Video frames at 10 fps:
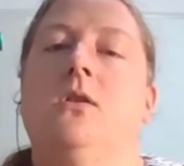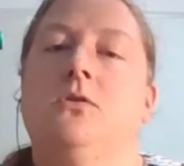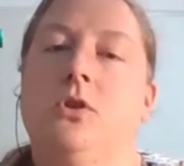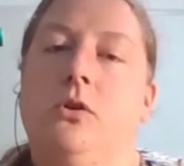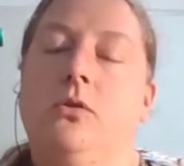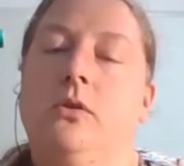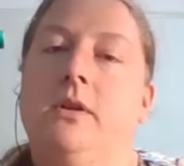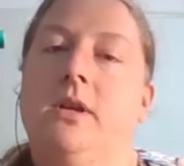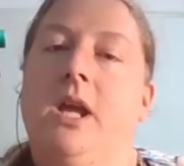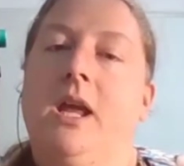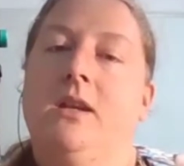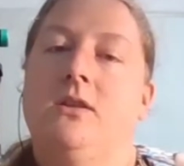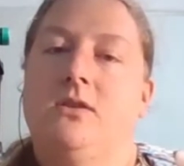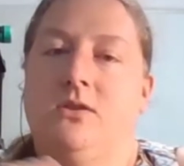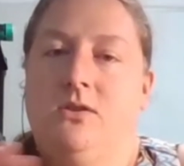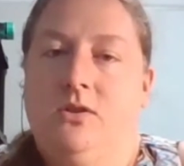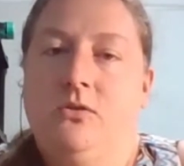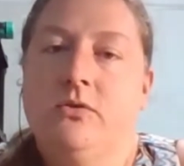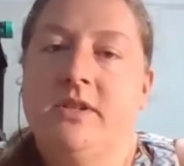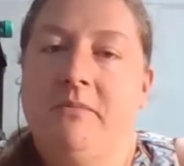So to
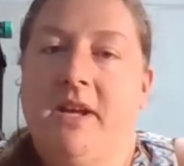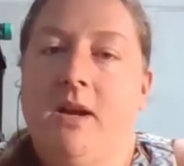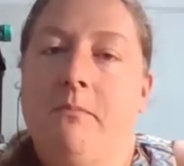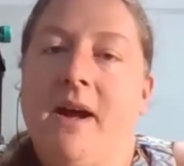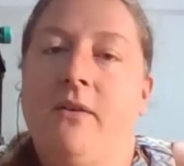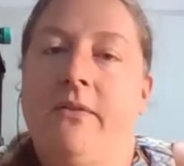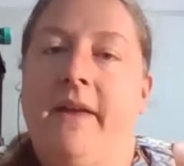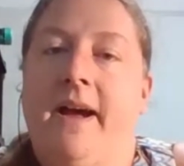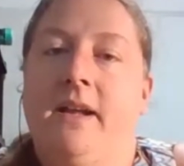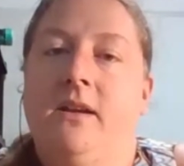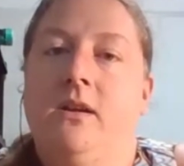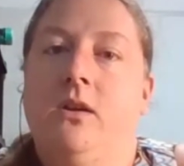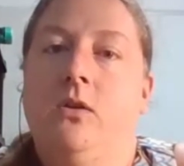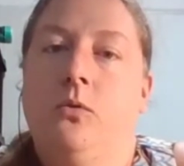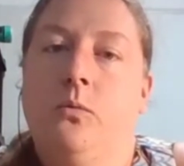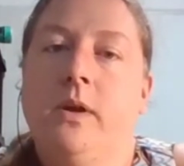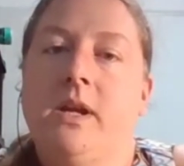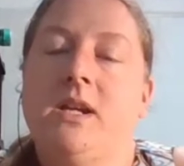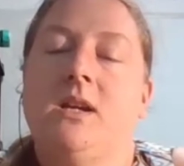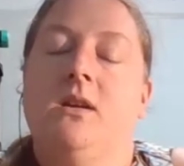do something about that,
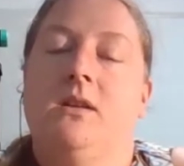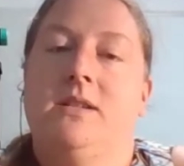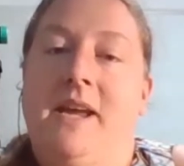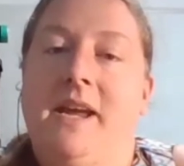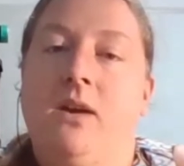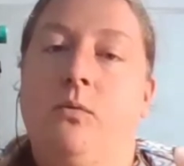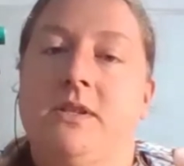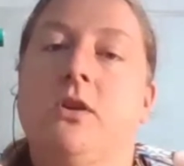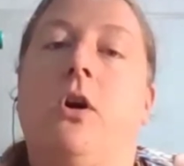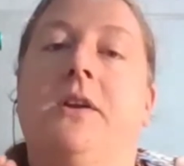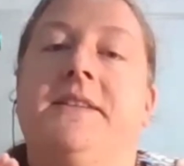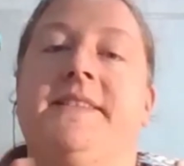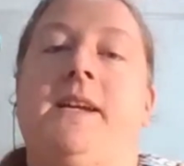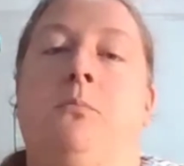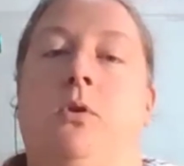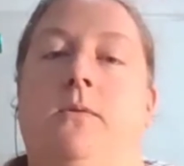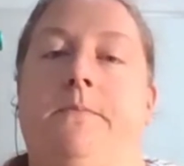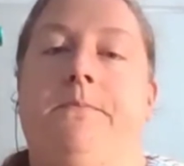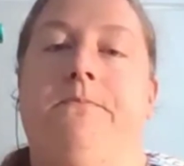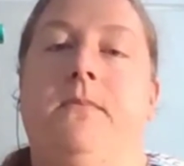we take what's called a sample.
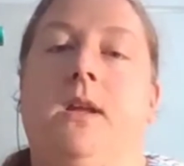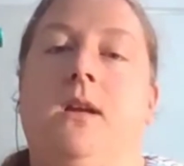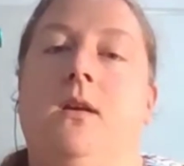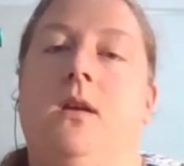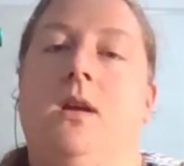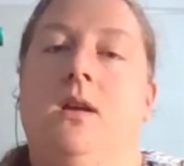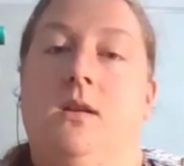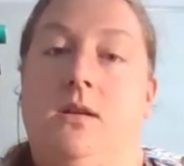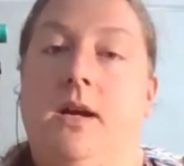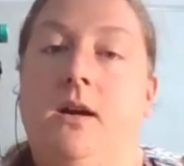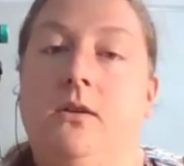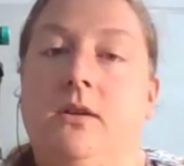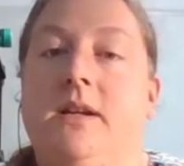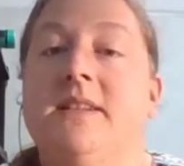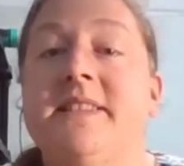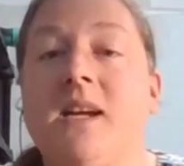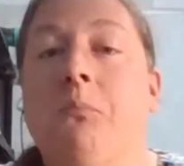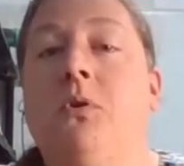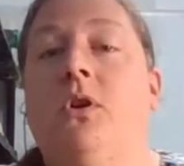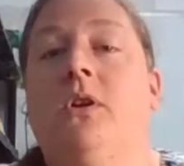Now, a
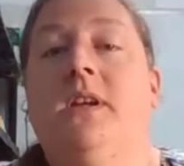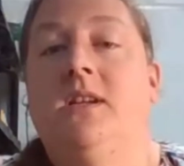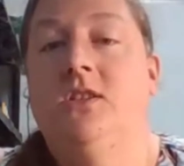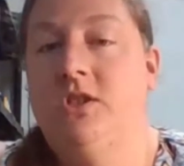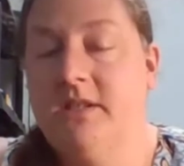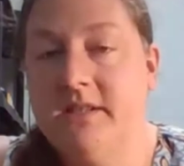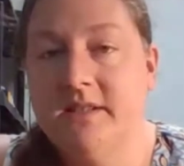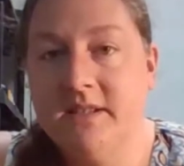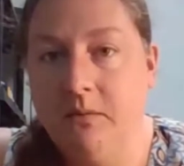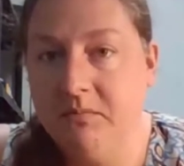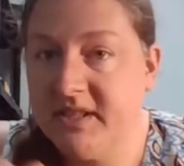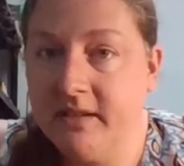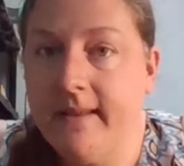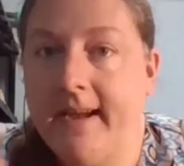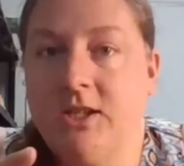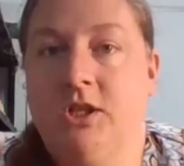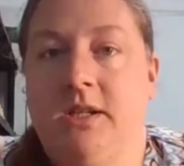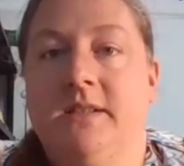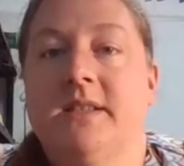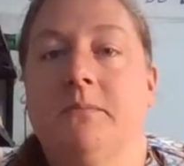sample is just some
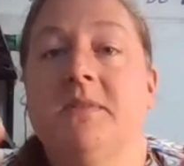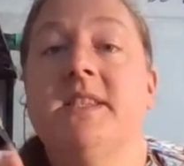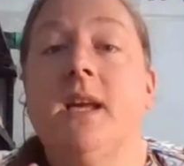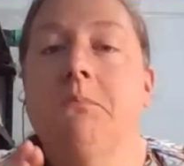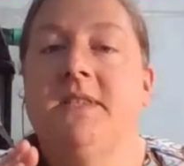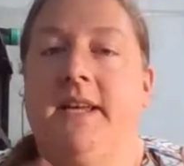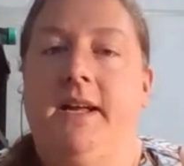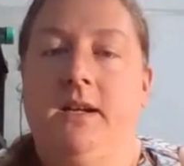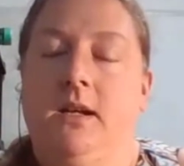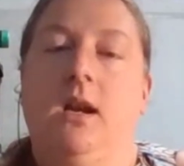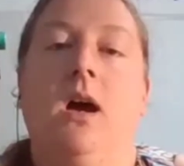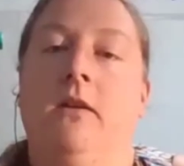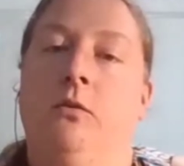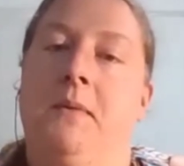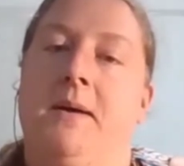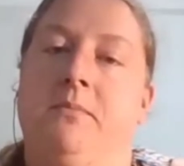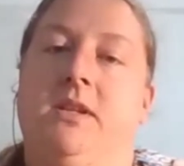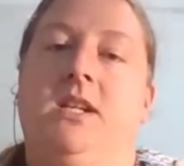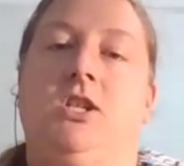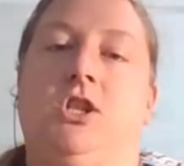selection, some subset of a
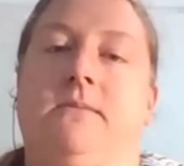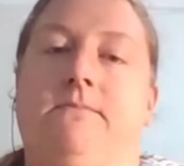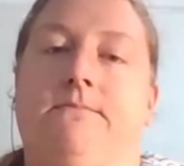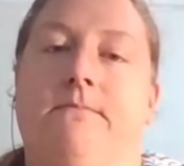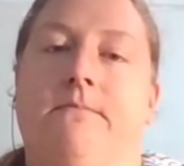population.